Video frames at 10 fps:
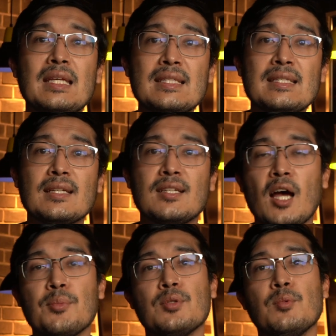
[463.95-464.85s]
easy
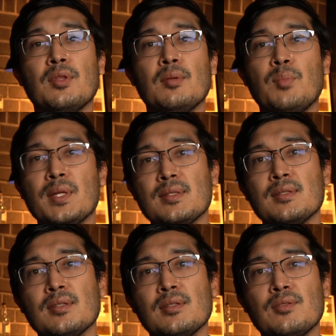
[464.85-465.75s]
adoption within
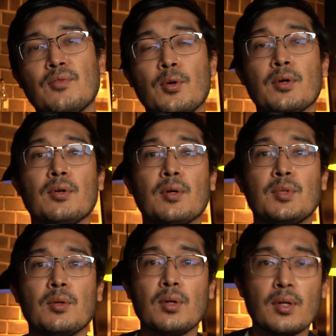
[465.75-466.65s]
businesses for
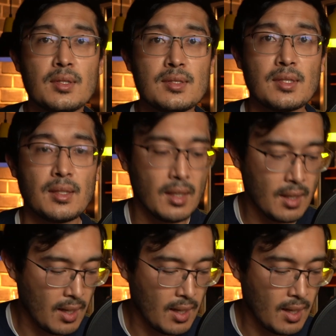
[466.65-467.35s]
cryptocurrency.